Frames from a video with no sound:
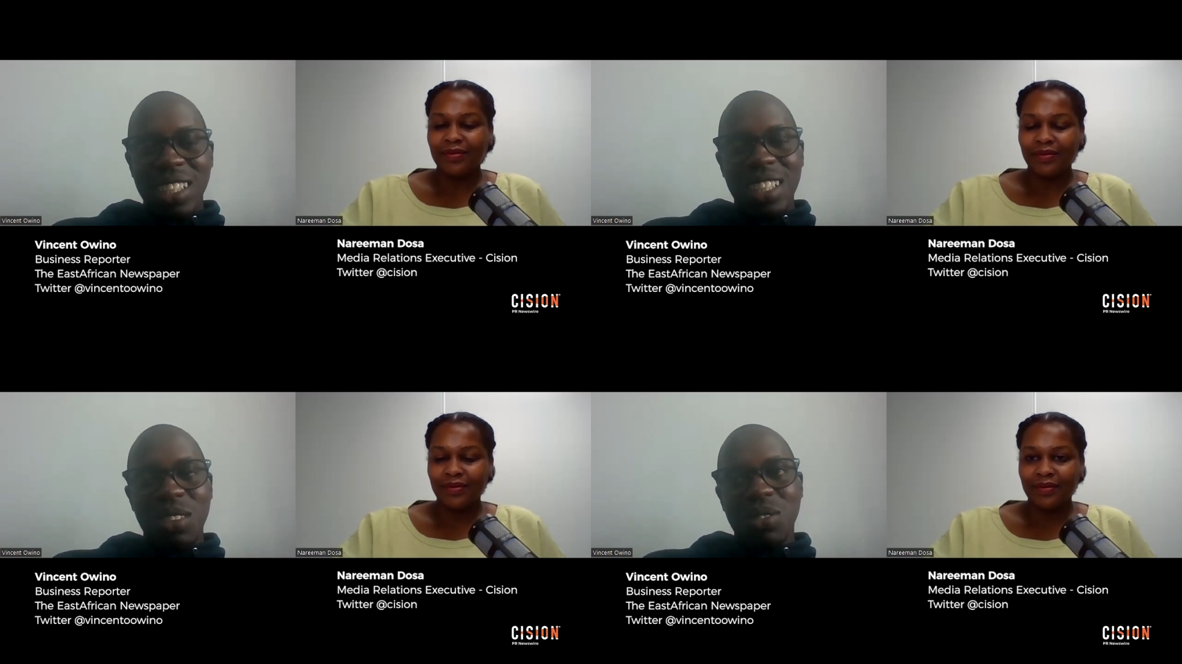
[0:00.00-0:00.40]

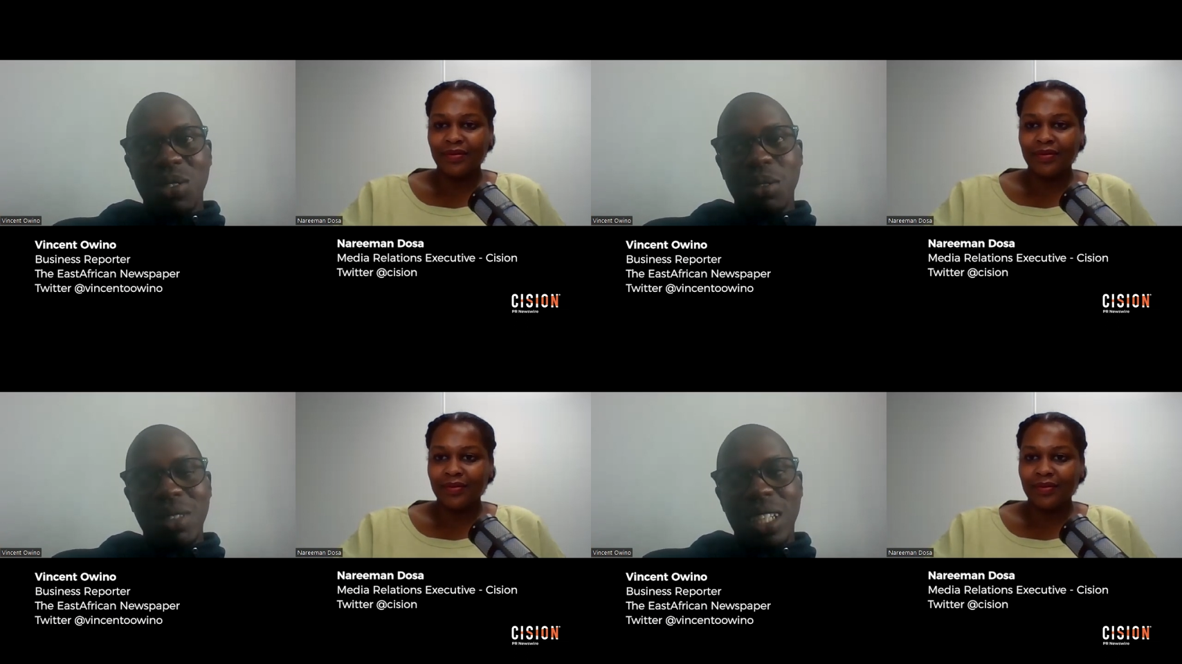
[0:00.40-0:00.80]
Speaker 1: It's just
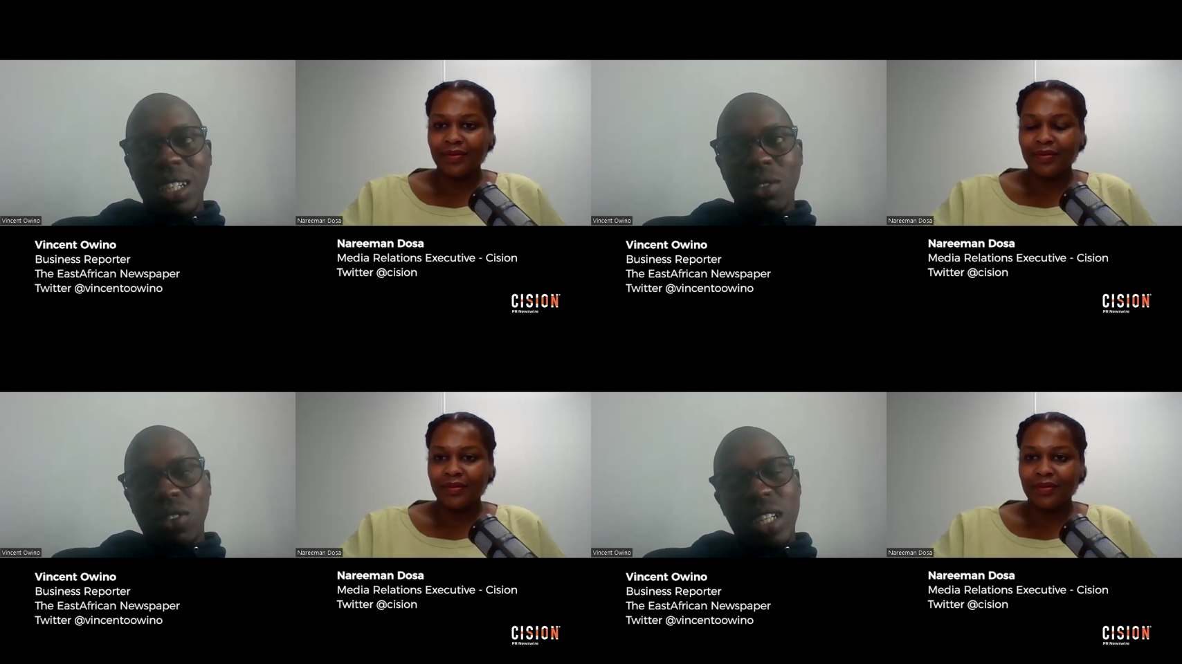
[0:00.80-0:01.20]
for,
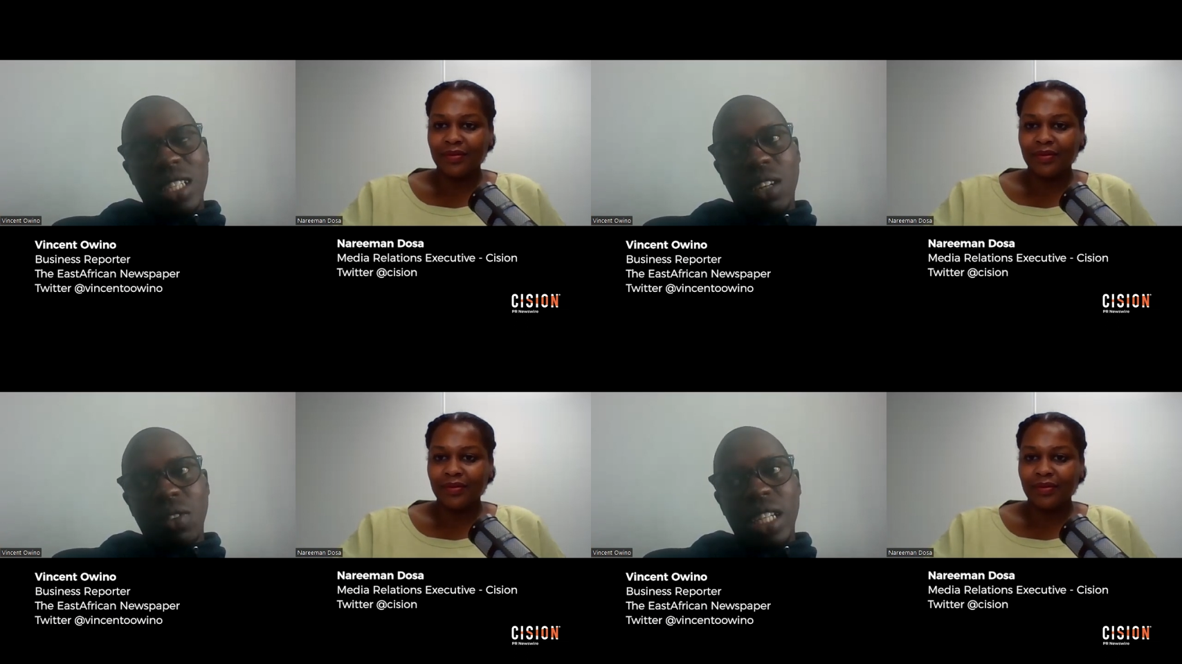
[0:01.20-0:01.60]
for fun
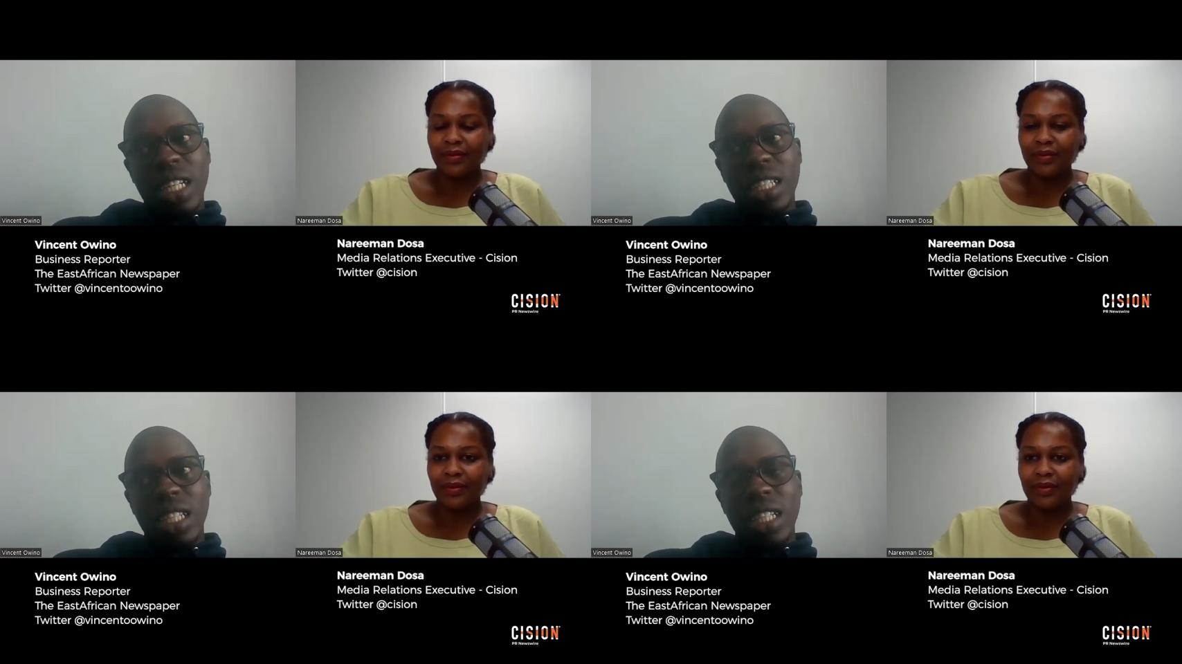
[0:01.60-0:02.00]
stuff, as
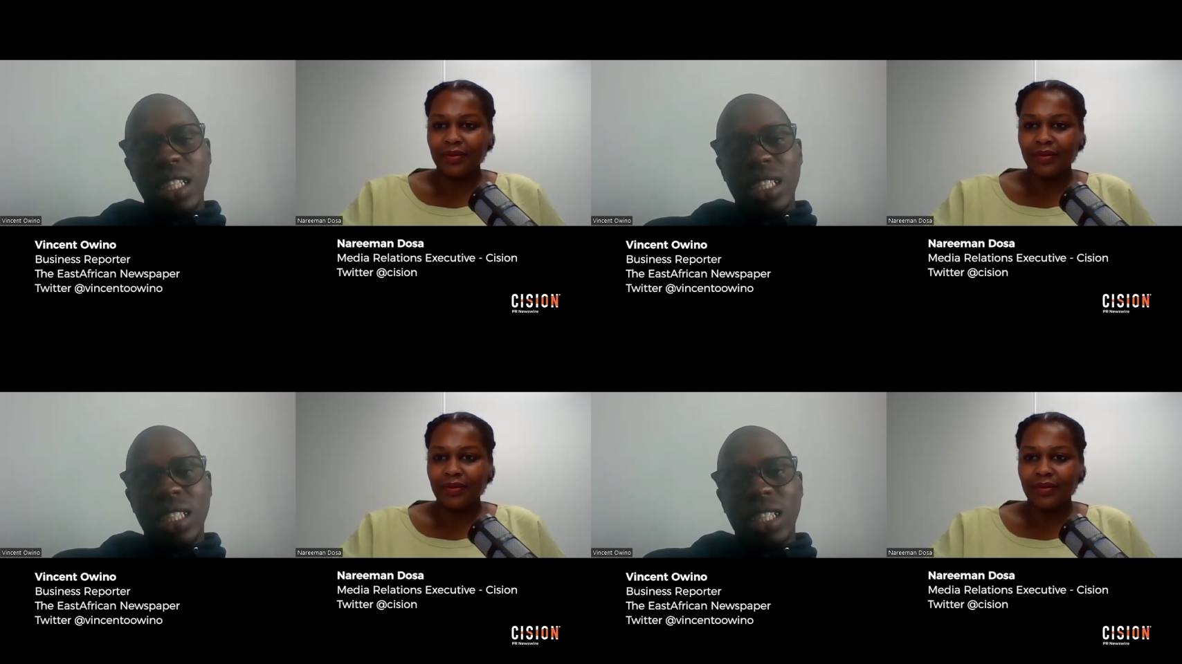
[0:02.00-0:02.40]
I
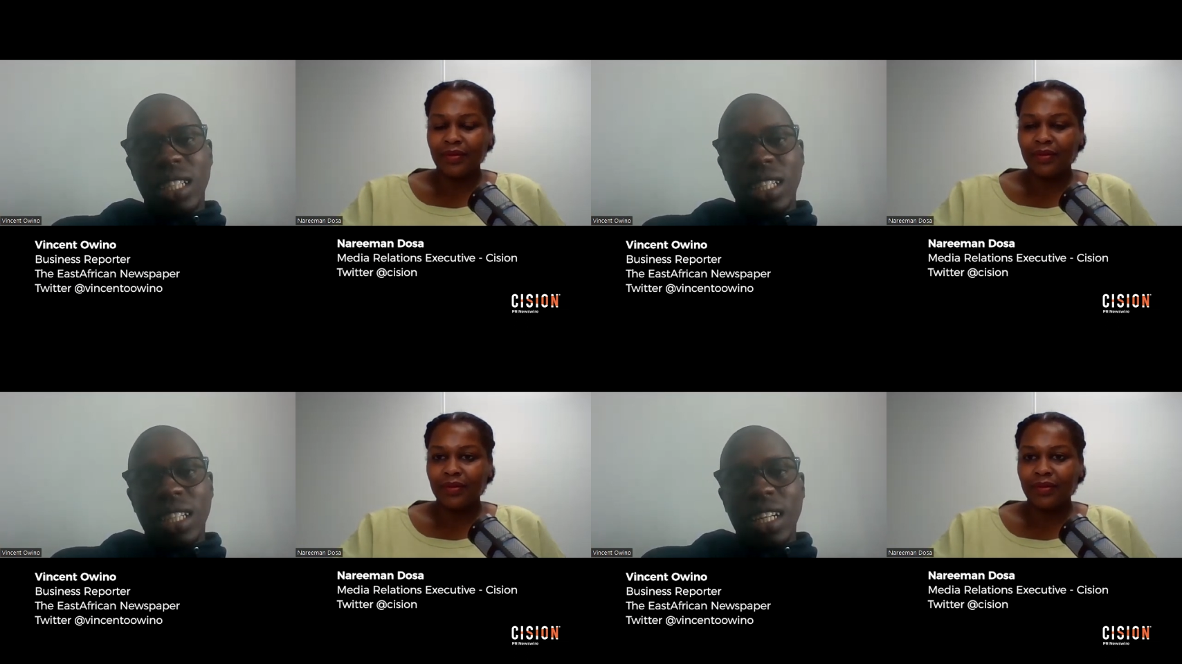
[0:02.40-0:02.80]
say it.
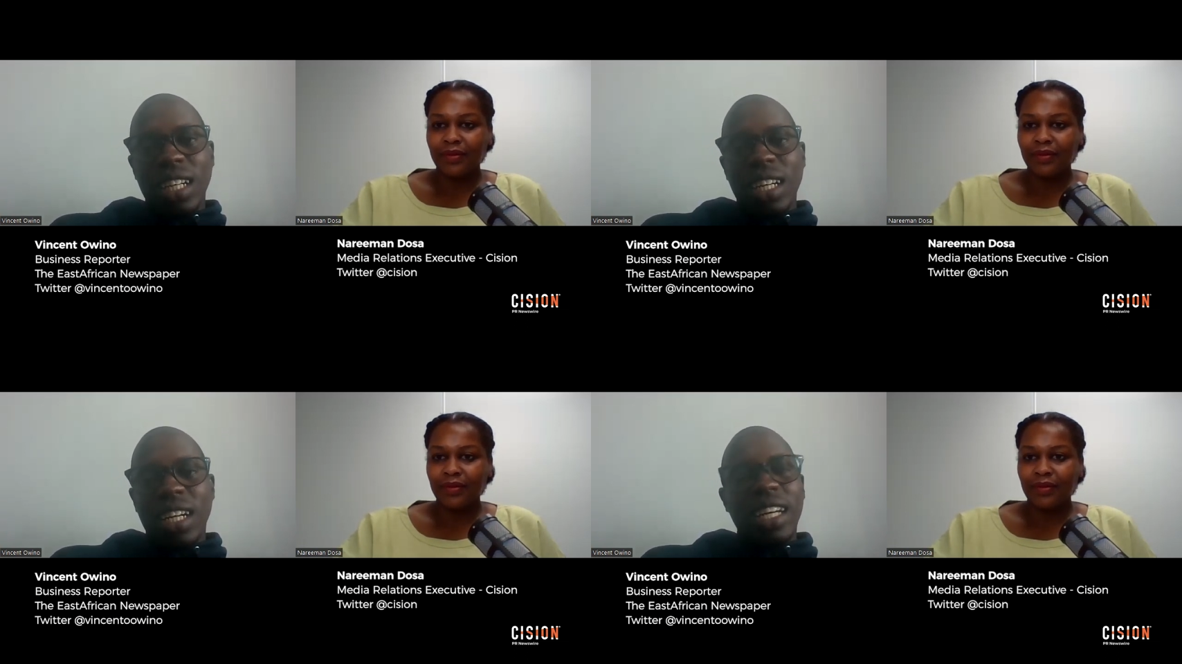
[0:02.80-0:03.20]

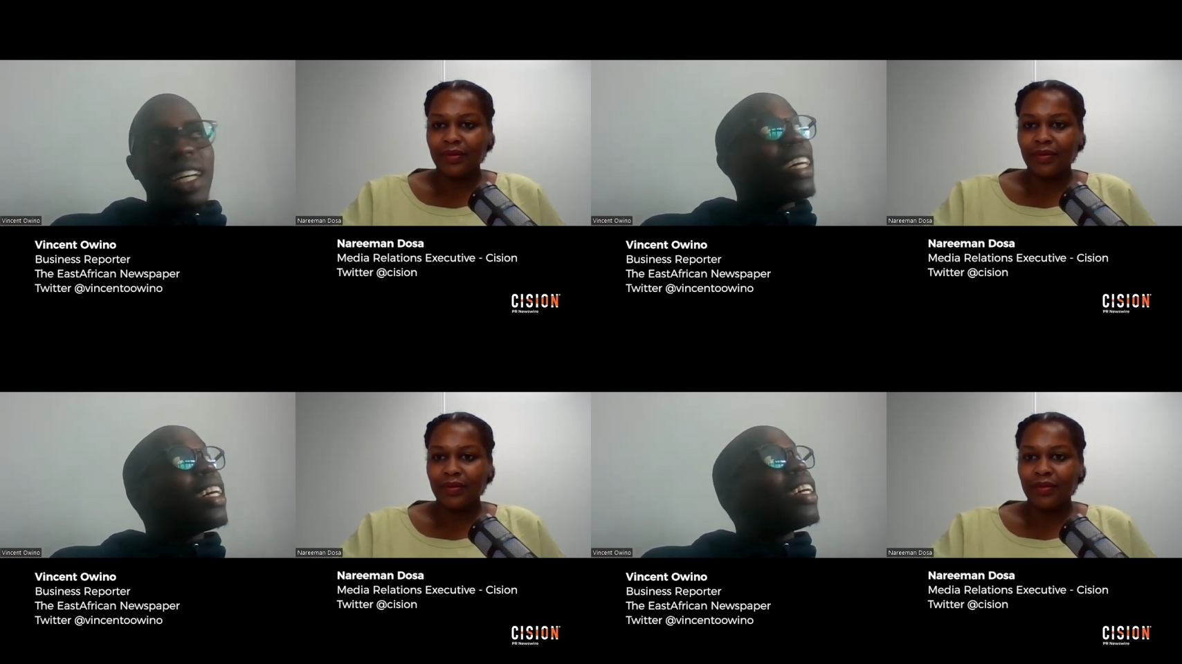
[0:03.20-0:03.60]

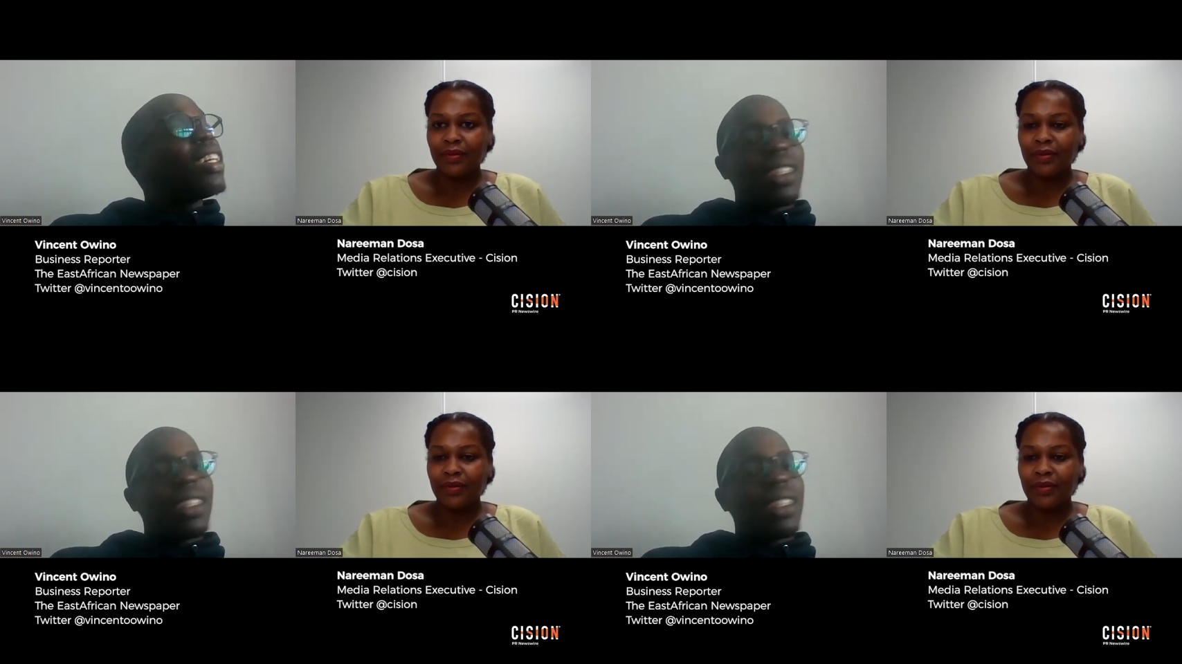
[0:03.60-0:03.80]
Uh,